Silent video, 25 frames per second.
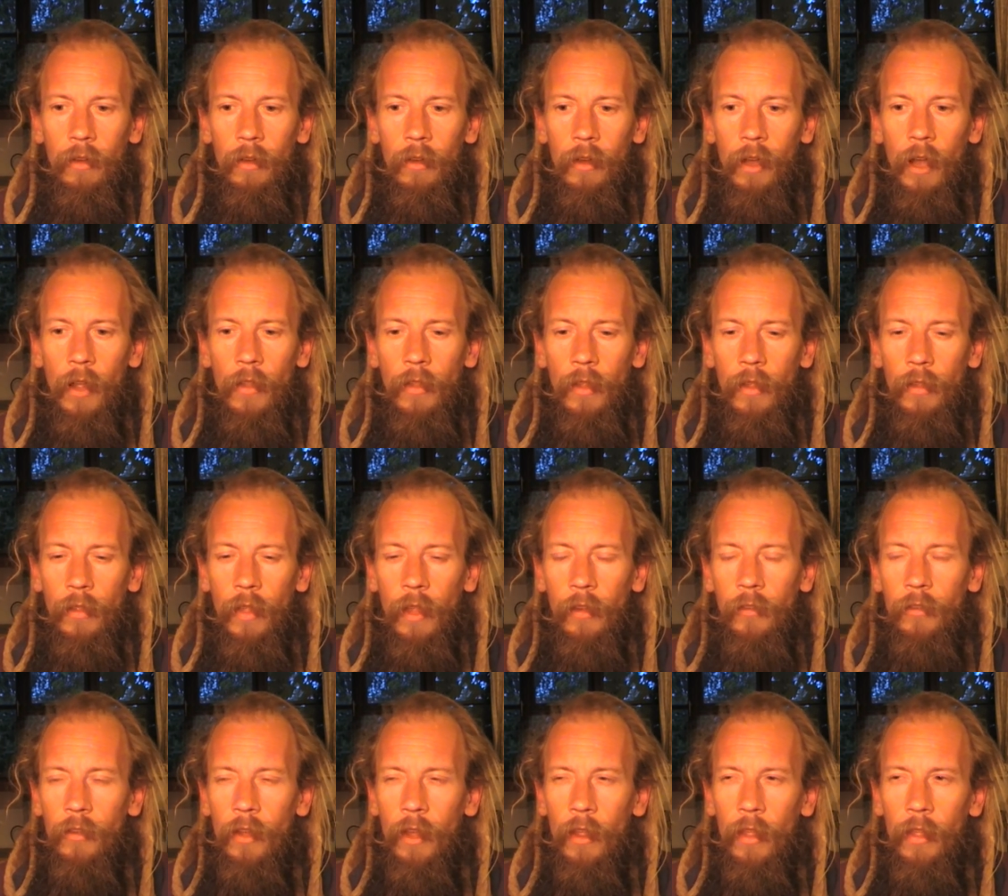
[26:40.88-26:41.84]
and
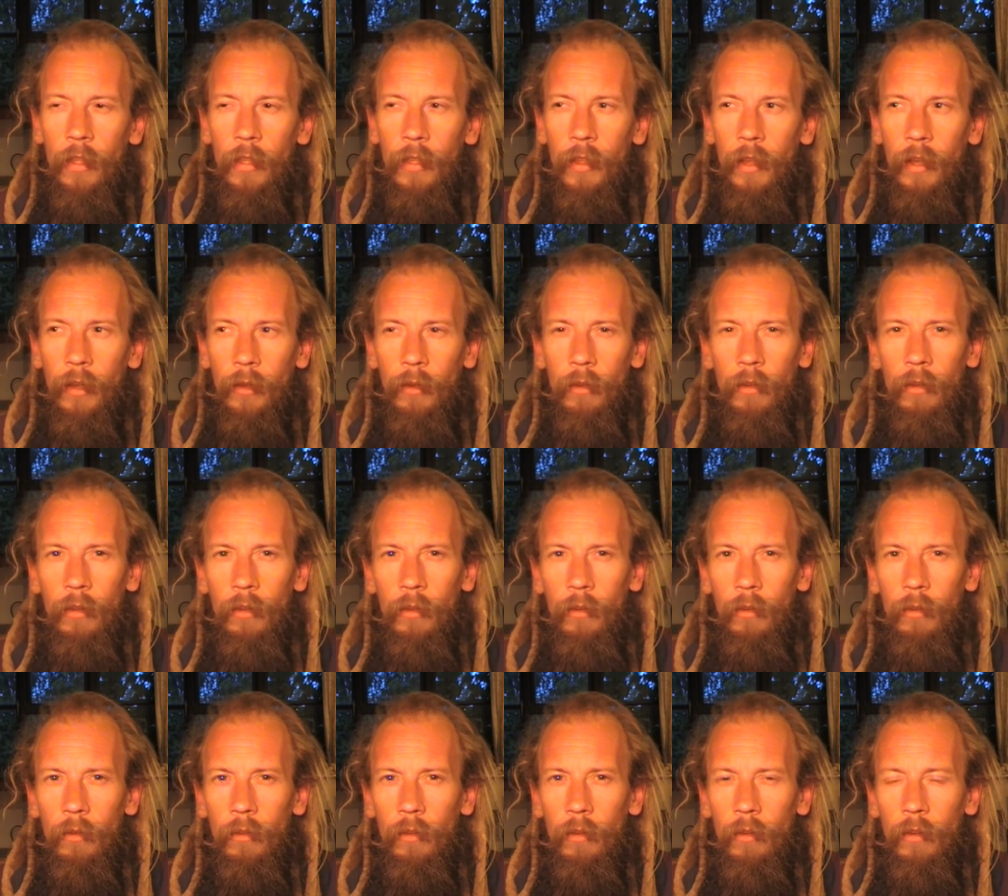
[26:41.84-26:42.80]
that's the other thing,
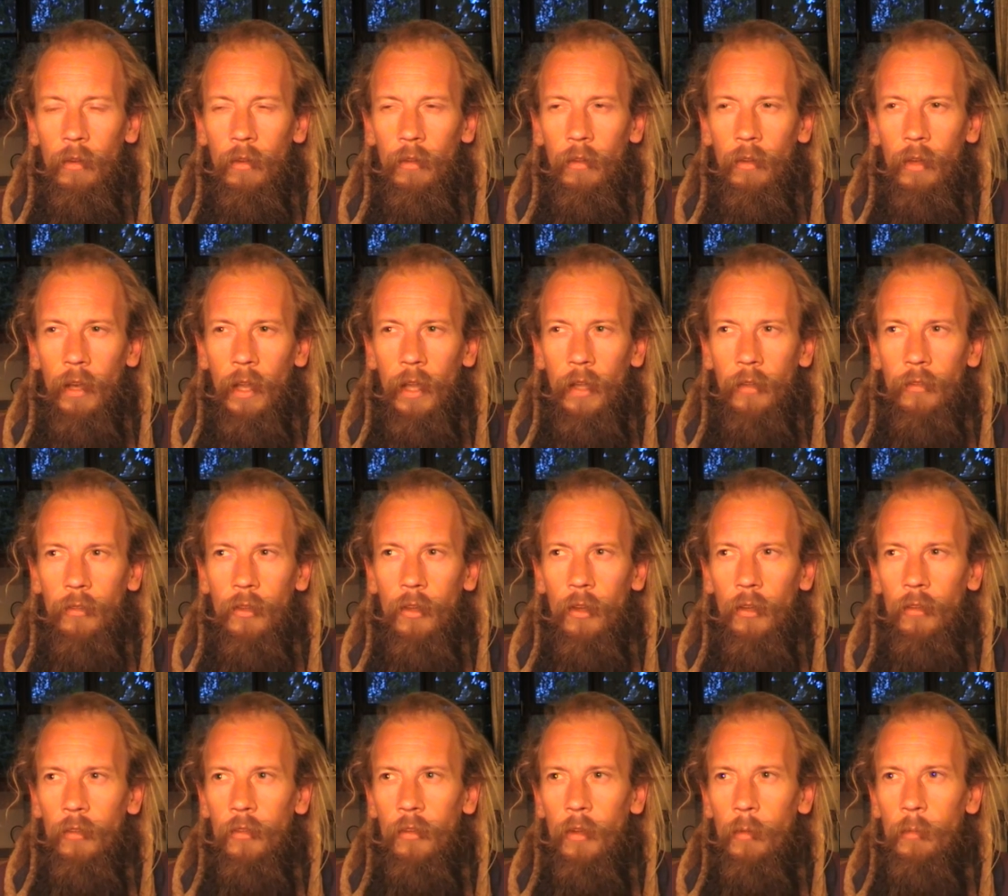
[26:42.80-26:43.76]
like, it's
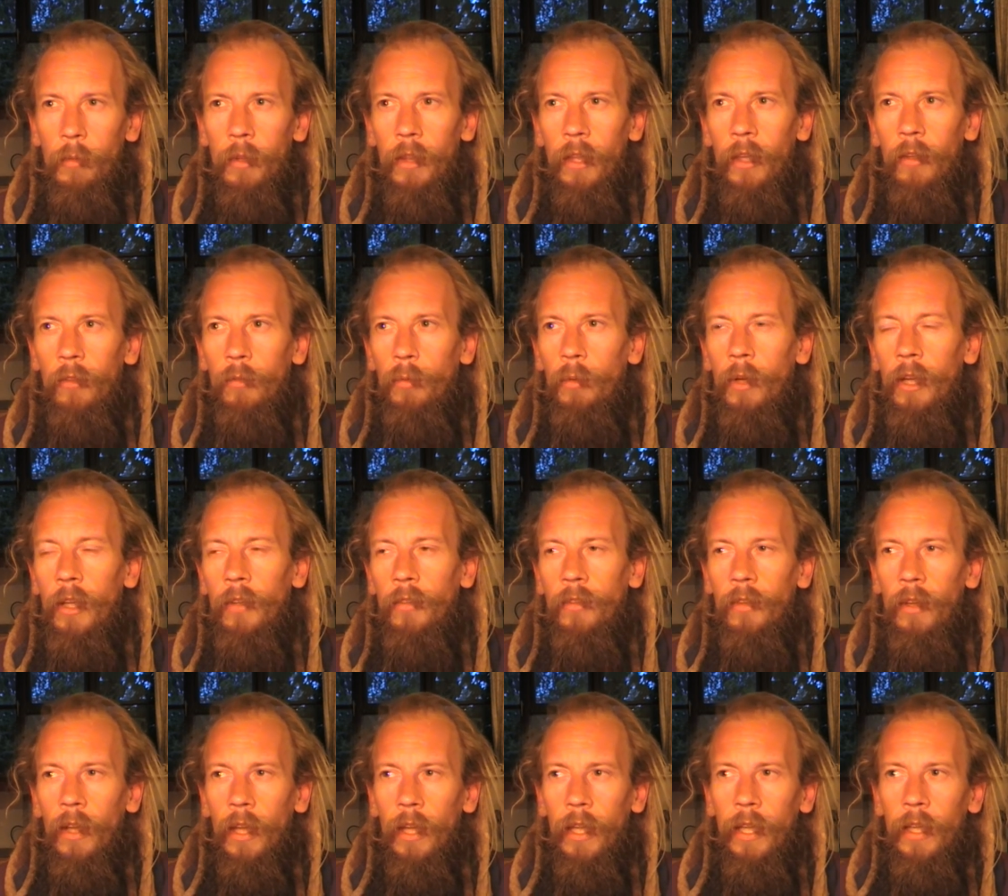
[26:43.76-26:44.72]
got some of these words,
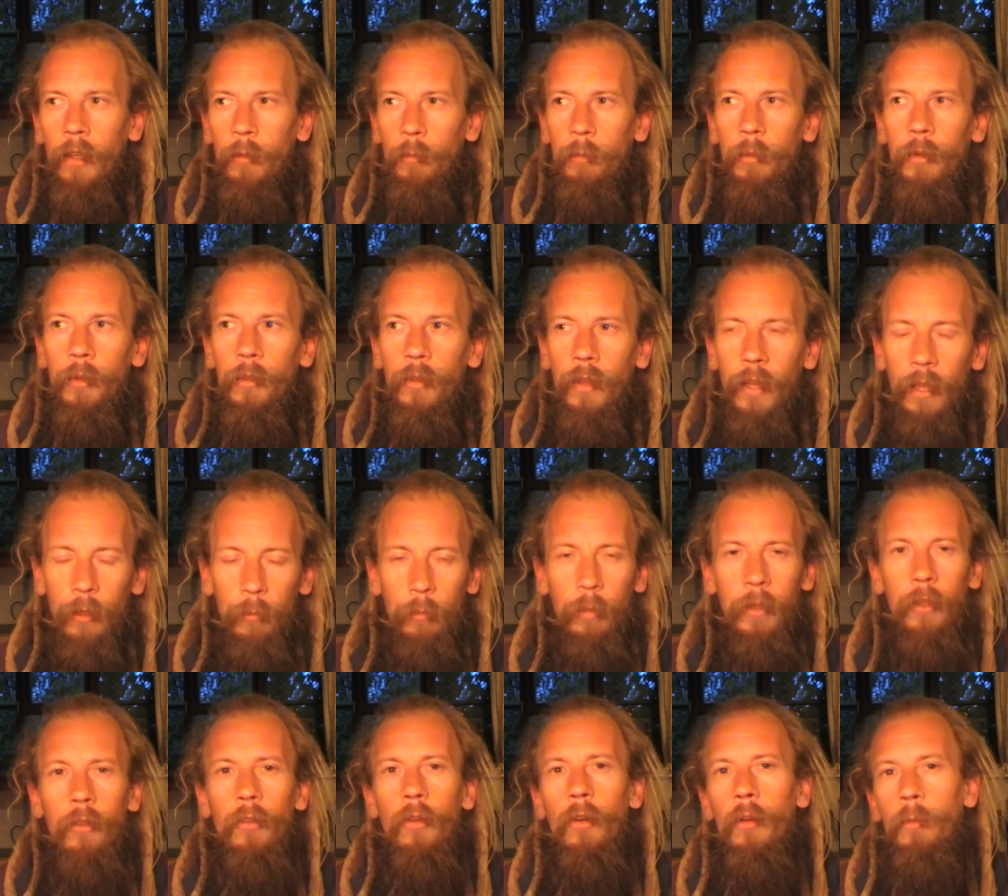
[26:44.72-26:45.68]
like he's
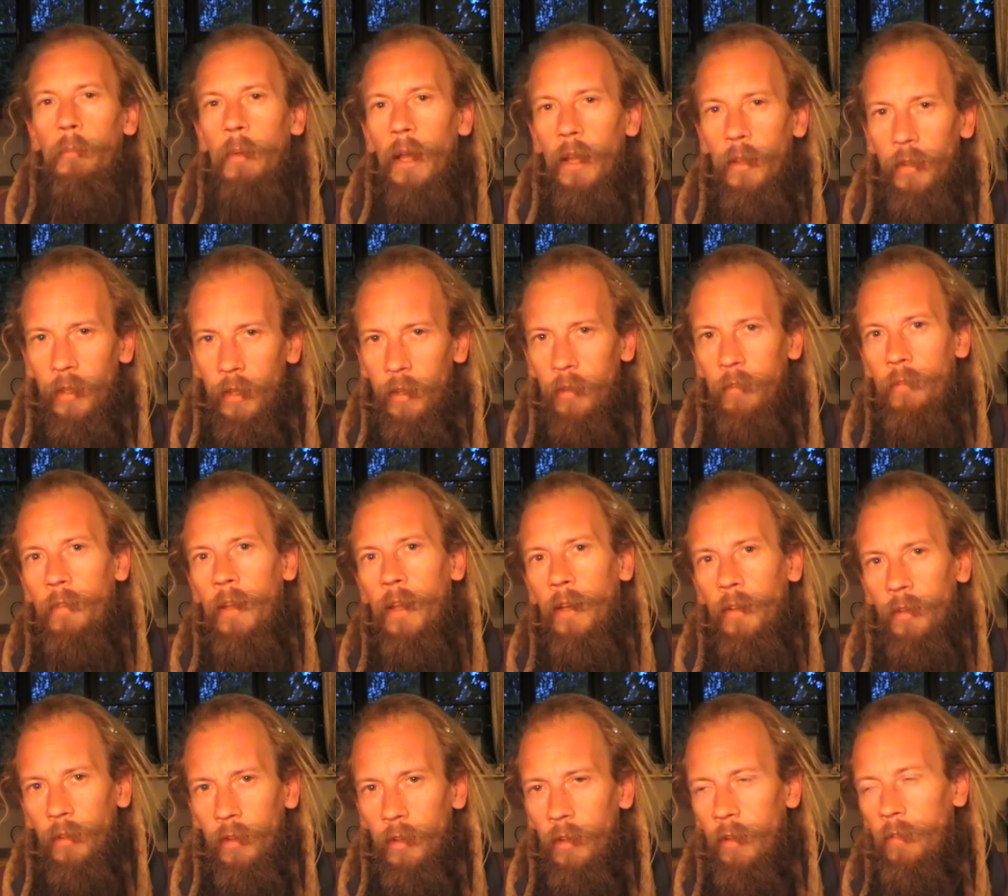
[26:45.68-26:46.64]
been talking about the
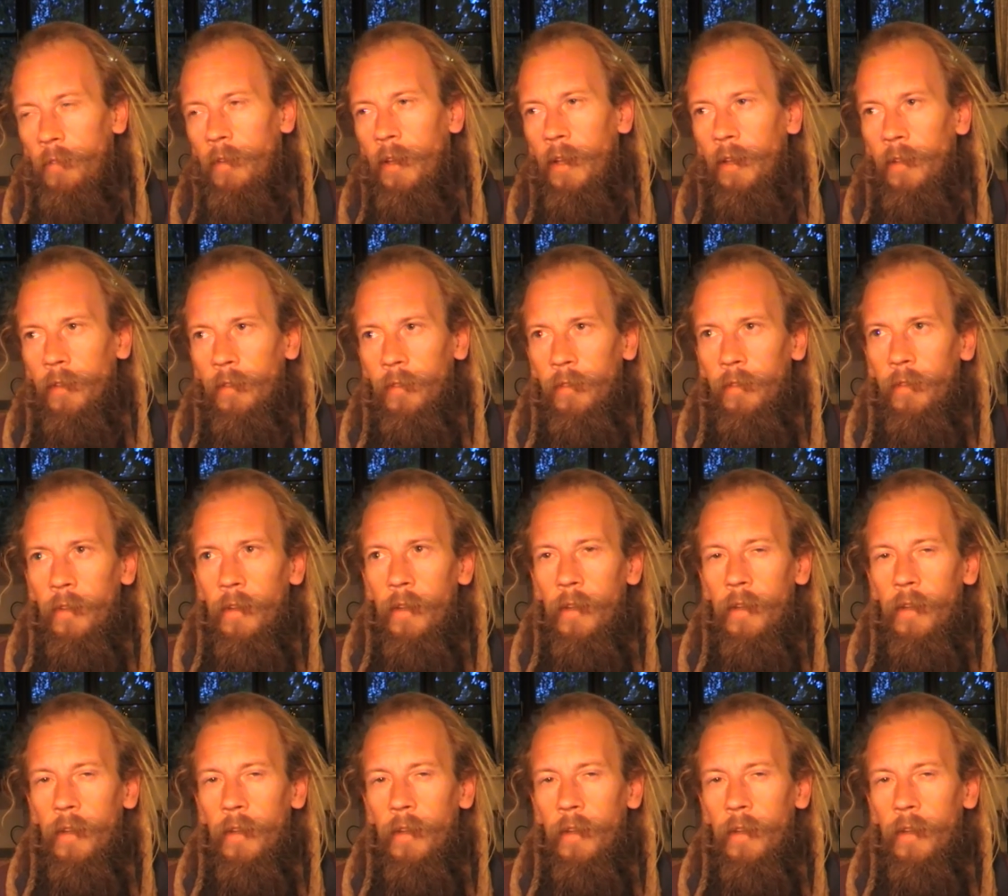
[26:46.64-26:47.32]
event,